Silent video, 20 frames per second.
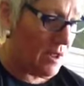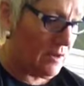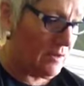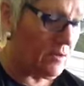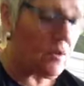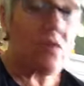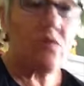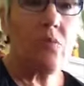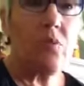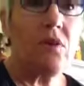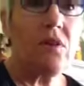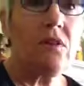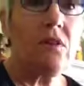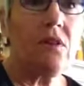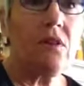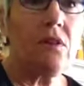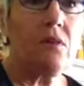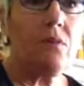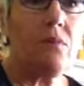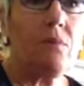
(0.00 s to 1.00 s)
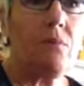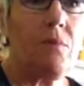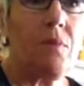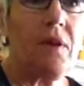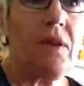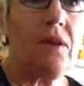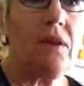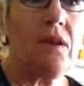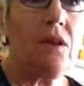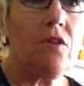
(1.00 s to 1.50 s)
So I put a little
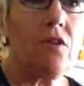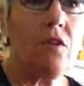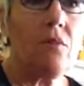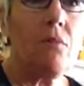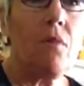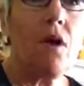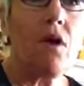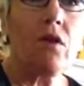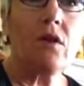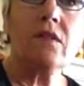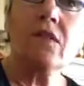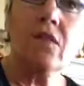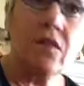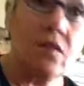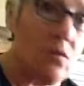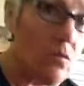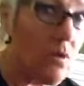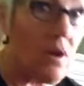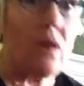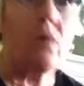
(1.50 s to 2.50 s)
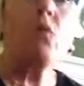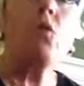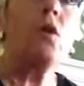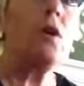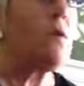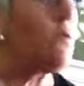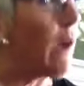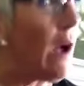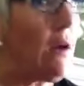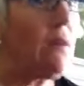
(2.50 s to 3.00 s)
pin here to mark so that when I'm
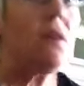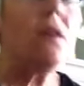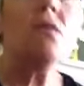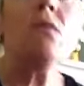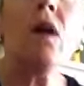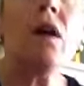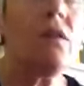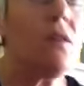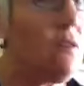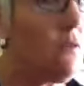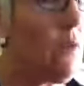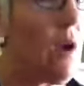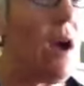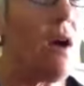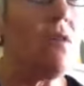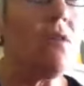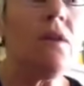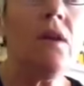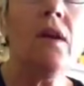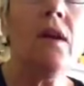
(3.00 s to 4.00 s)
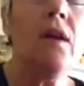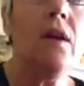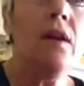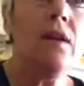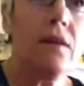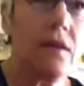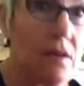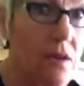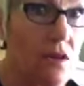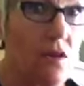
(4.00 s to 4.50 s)
going round and round and round
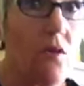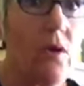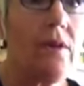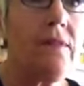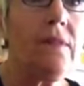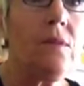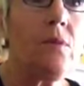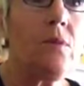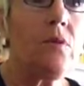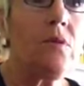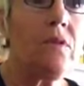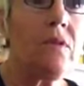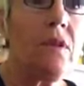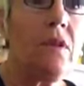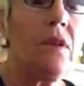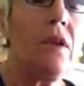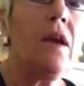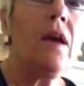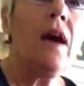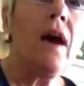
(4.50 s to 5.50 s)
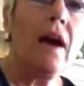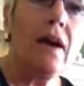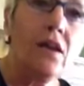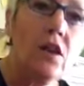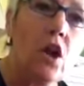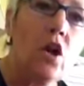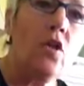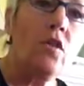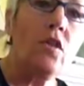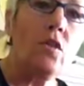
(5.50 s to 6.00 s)
like a crazy person, I
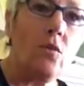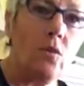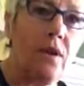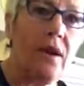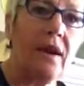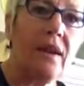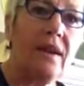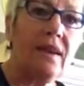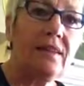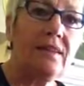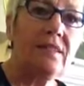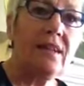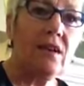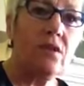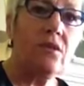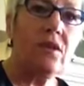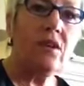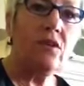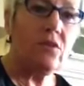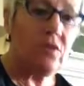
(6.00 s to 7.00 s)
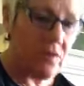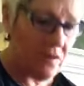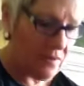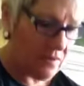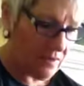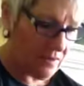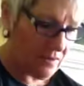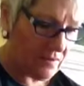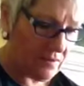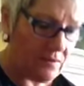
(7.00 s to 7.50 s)
know that when I get down here to
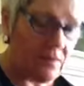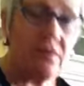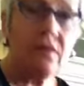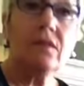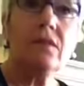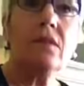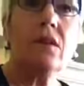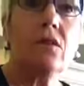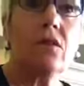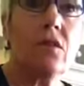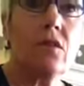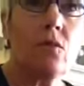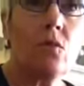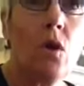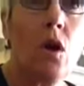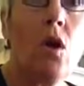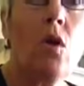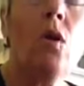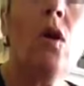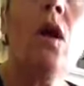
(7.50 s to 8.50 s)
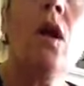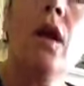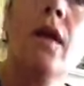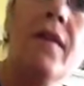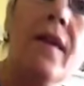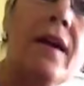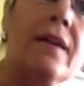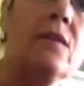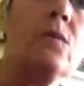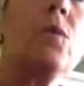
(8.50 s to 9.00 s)
this start of the row,
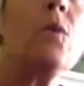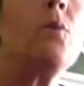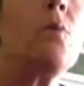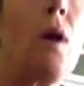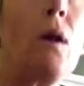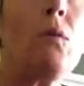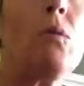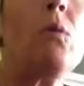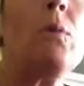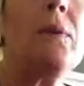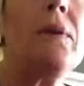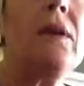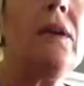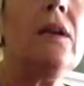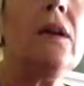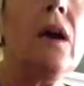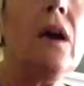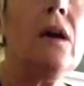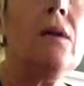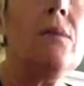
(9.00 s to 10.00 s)
that's where probably